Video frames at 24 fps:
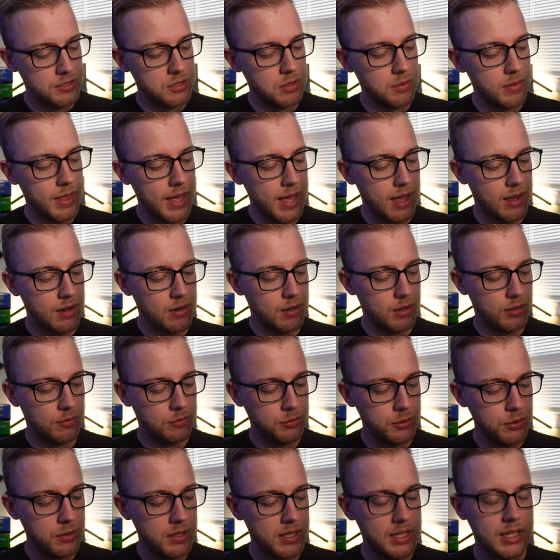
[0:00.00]
So that
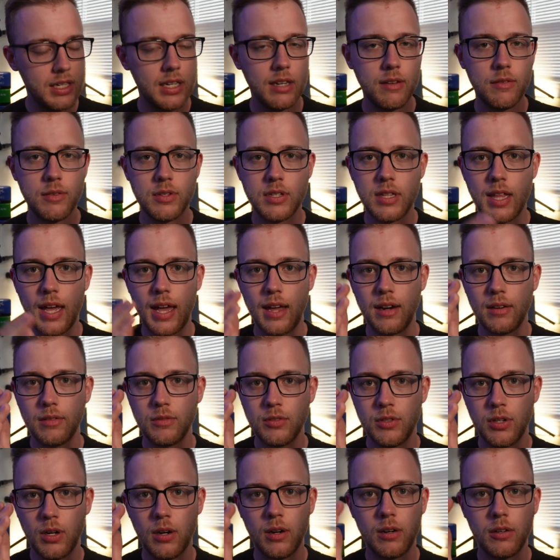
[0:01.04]
fluting gives
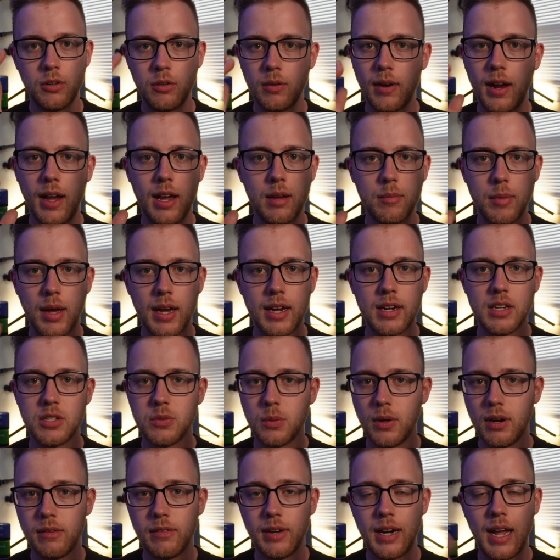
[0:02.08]
that dirt, grime,
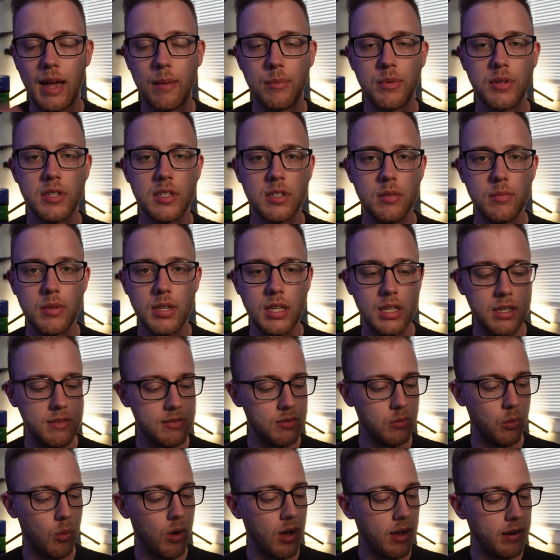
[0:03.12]
ice, whatever it happens to be,
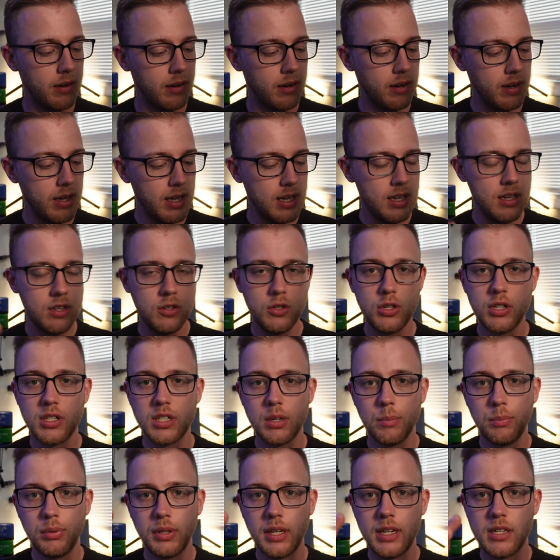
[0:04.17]
even water,
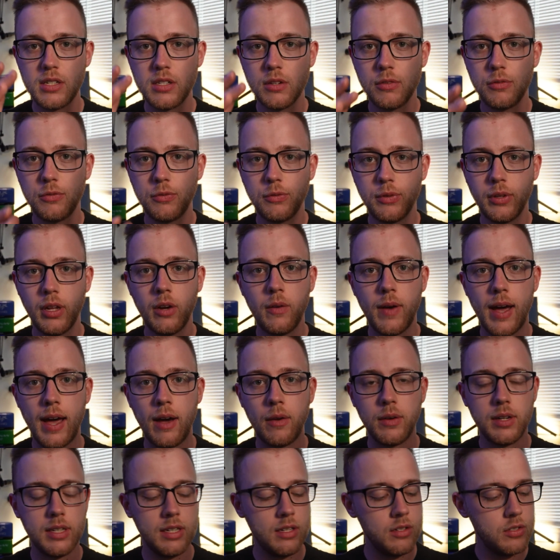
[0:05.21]
just a place to flow
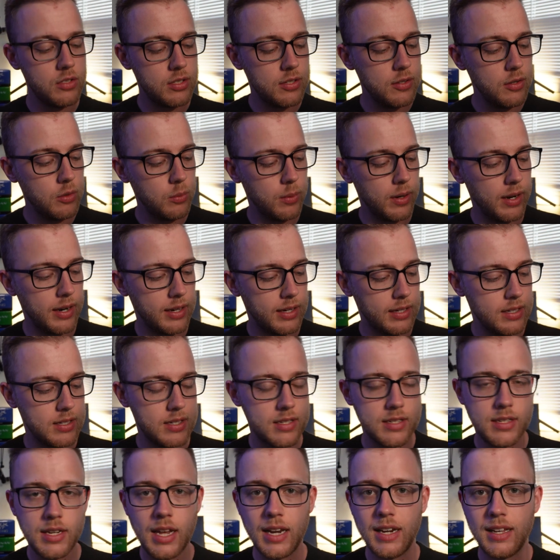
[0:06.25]
out into where it
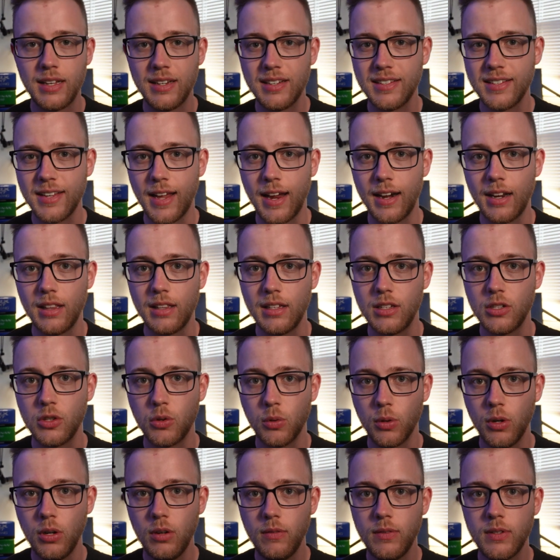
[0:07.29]
can sit inside of
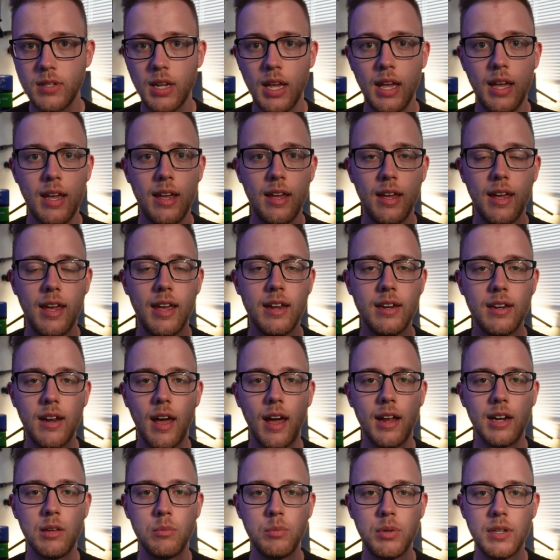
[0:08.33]
these grooves
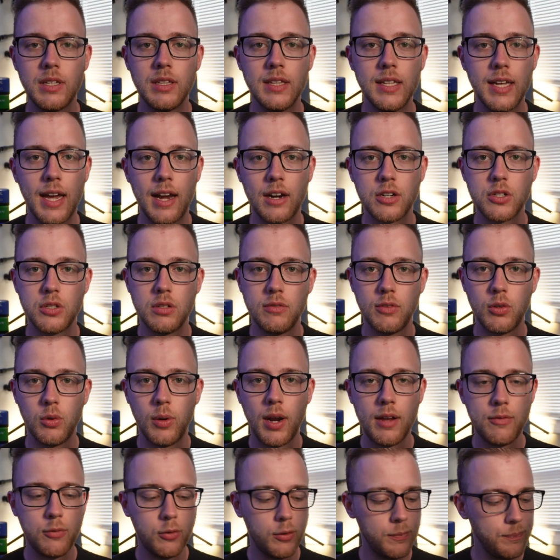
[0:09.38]
and not impede the action of
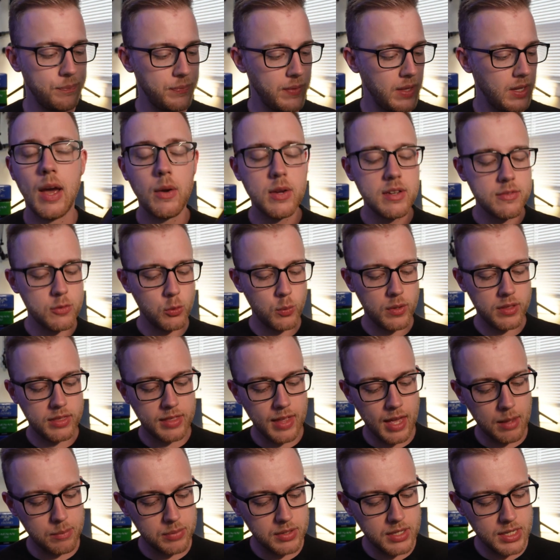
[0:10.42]
your rifle. Now, even
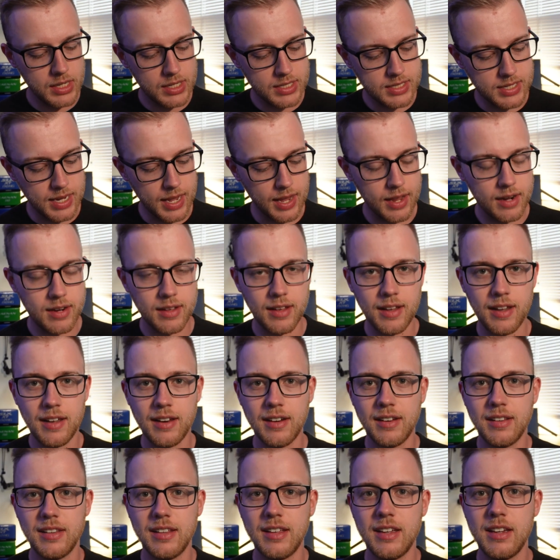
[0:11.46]
with that being said
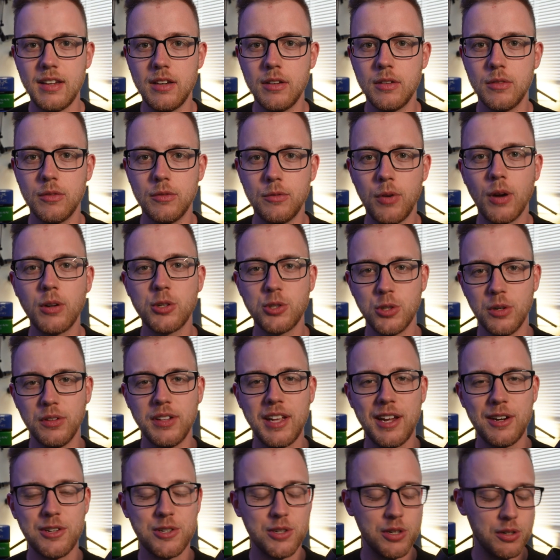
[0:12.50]
and the
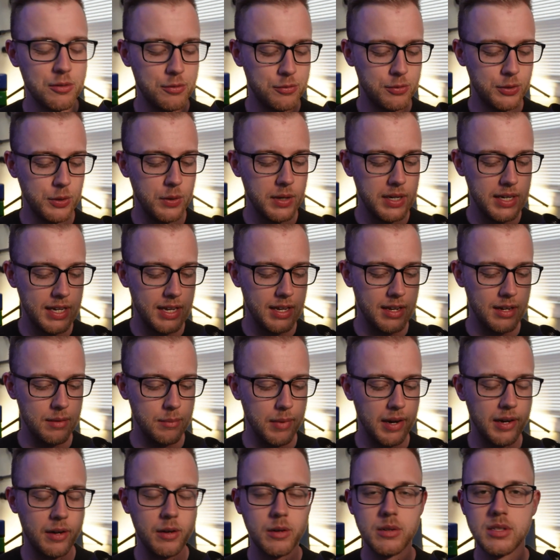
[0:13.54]
functional nature of fluting
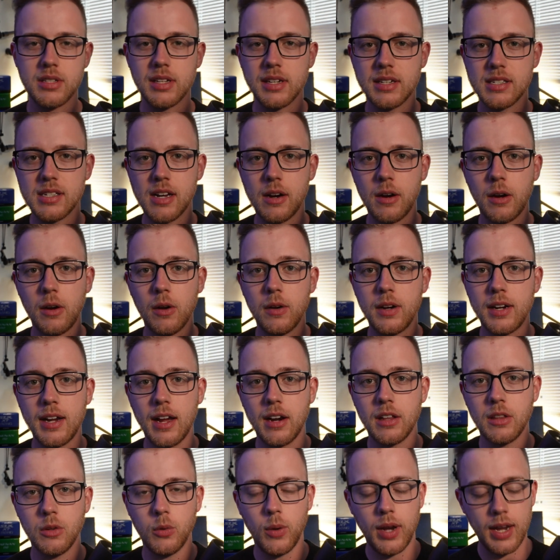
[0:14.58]
and micro slick
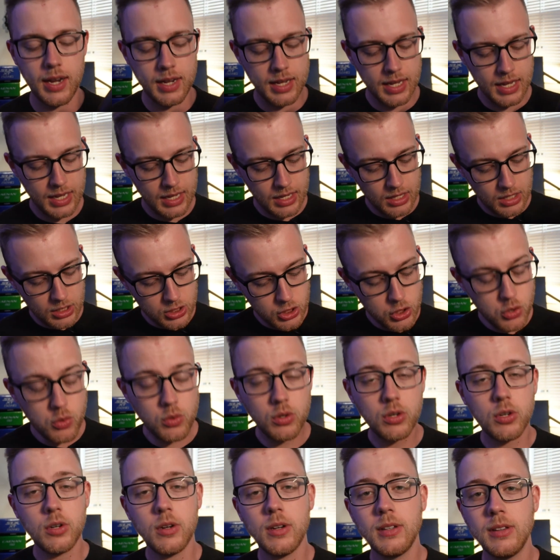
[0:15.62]
Cerakoting out of the way,
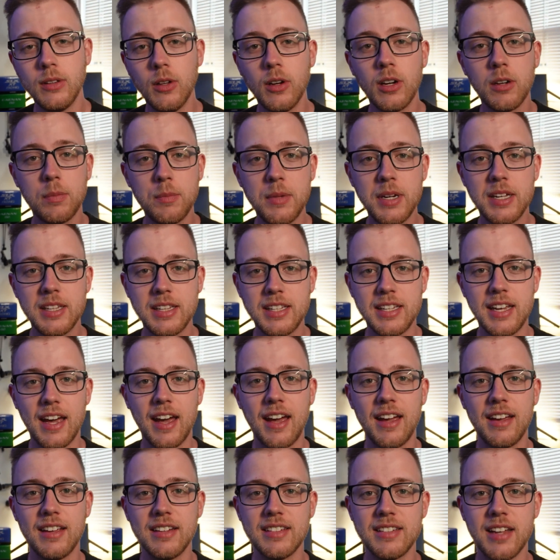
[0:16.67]
you could look me in
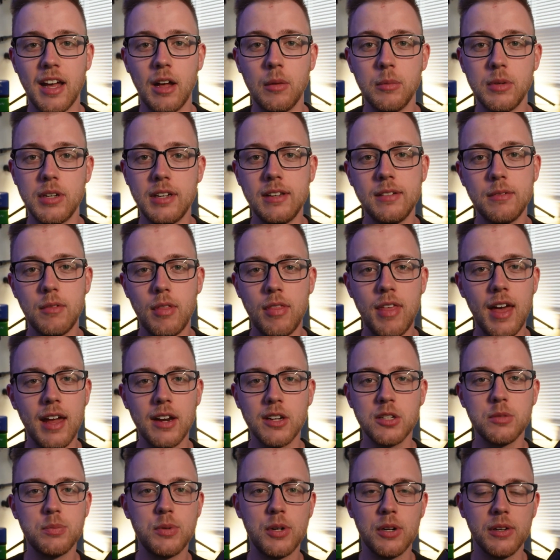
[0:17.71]
the eye and tell me
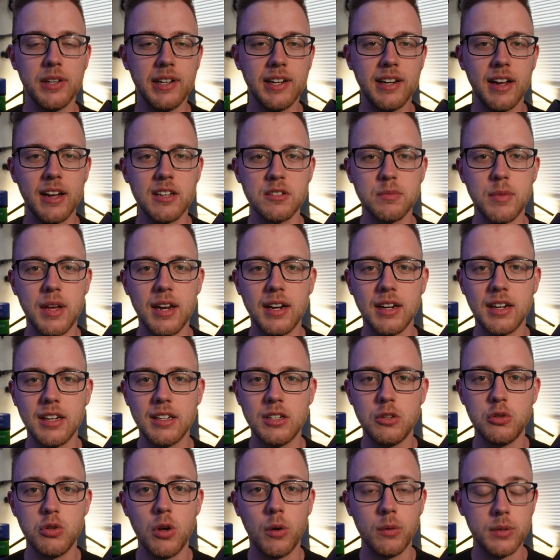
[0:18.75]
that is purely
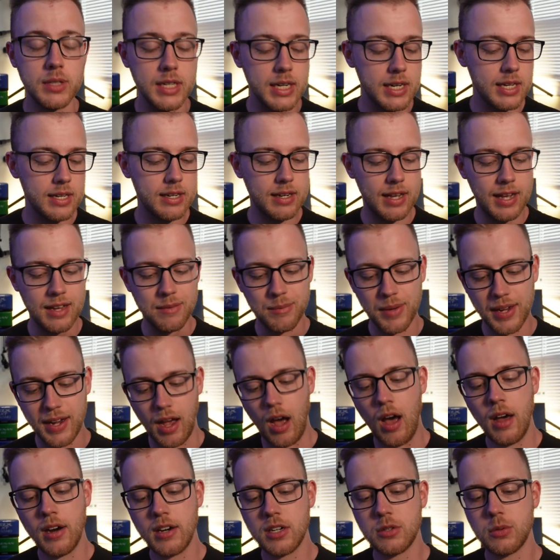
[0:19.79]
cosmetic and you don't need it, and
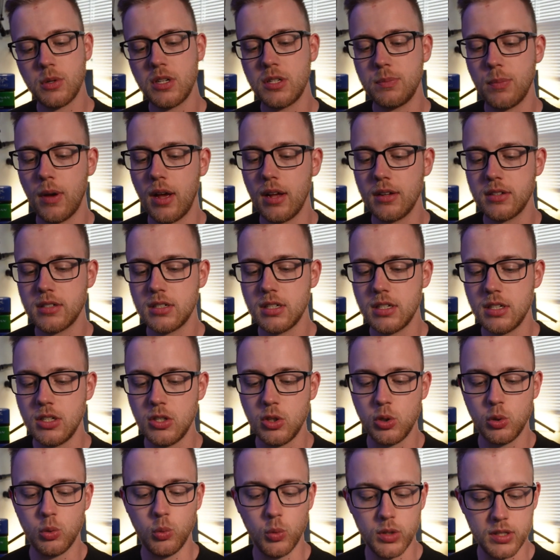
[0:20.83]
my honest response to
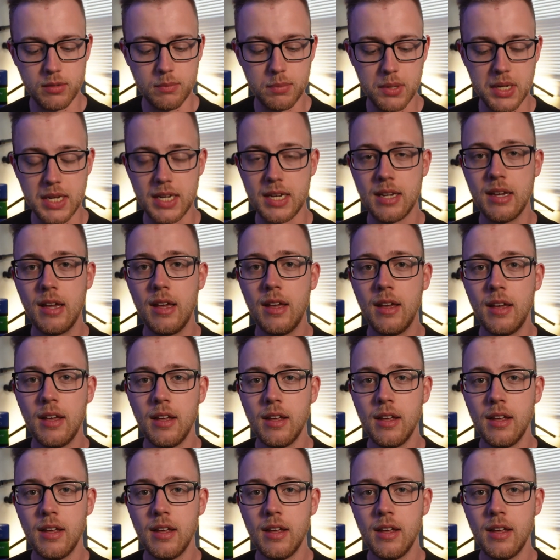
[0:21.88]
you would be